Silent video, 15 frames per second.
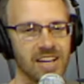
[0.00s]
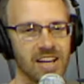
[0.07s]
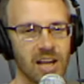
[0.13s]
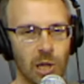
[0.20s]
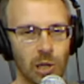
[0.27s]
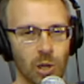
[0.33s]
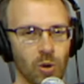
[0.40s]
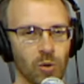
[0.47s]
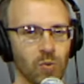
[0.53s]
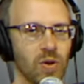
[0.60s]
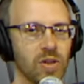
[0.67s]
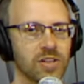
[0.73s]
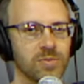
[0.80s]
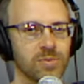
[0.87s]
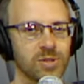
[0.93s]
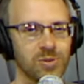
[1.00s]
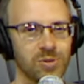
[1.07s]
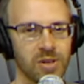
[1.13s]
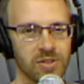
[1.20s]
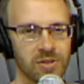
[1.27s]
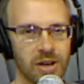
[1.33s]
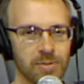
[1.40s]
Hello and welcome to
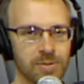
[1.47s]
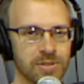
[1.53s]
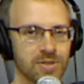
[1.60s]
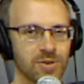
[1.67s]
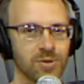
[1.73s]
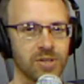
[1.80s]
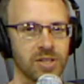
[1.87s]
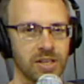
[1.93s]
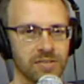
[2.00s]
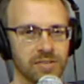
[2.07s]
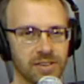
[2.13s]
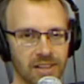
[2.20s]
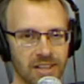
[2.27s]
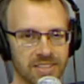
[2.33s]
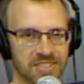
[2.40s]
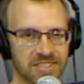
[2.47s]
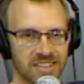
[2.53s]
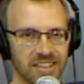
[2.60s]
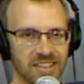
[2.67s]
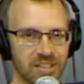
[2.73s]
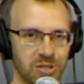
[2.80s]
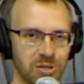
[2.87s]
another episode of Let's
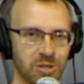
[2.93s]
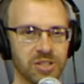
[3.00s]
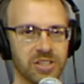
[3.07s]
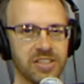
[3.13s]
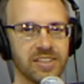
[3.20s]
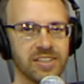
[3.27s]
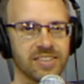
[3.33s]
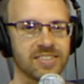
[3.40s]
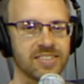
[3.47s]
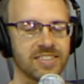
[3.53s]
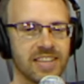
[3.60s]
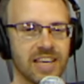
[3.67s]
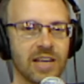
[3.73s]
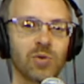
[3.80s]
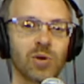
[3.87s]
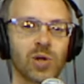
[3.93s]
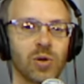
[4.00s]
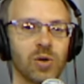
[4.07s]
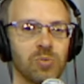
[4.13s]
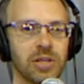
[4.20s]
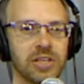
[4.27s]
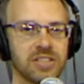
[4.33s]
Get Good. Today we're going
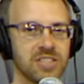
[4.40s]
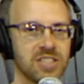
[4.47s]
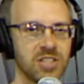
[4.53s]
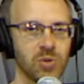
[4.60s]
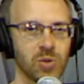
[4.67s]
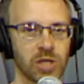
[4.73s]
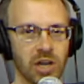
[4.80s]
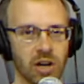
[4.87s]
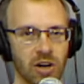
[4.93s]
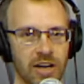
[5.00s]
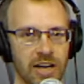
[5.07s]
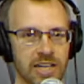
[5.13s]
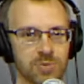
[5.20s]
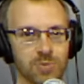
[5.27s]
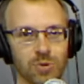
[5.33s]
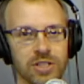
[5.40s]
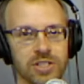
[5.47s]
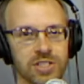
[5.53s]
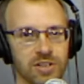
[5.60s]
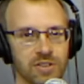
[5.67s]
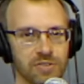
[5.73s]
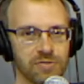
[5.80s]
to be continuing our
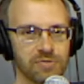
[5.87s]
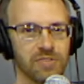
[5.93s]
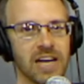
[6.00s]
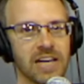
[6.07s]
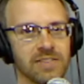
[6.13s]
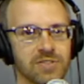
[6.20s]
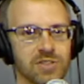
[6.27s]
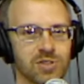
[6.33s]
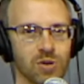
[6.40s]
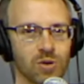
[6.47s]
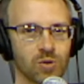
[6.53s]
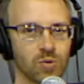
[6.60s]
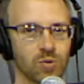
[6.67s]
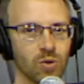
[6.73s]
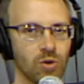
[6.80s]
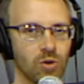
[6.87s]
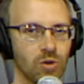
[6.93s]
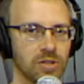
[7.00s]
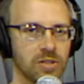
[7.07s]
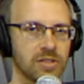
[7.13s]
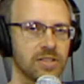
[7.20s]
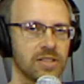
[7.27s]
exploration of the 5-stroke roll.
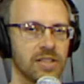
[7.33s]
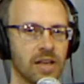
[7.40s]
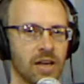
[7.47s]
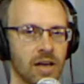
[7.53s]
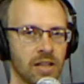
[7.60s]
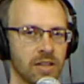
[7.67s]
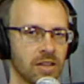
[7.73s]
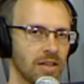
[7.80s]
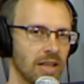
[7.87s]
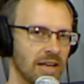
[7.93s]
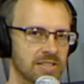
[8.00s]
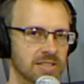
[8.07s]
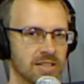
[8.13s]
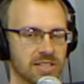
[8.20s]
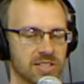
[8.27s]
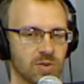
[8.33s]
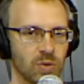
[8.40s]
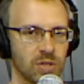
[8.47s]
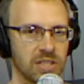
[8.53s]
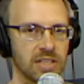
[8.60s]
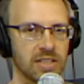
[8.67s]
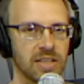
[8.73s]
The last lesson we
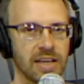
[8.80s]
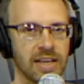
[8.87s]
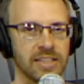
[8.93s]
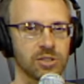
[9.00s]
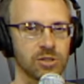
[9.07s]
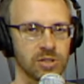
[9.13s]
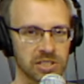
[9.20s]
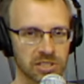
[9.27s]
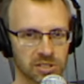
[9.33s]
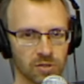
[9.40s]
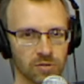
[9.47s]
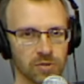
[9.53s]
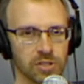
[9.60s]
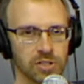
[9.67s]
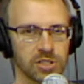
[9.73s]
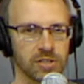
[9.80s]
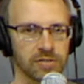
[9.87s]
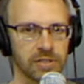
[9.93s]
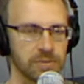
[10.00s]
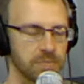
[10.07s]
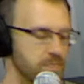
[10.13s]
did a traditional version of it.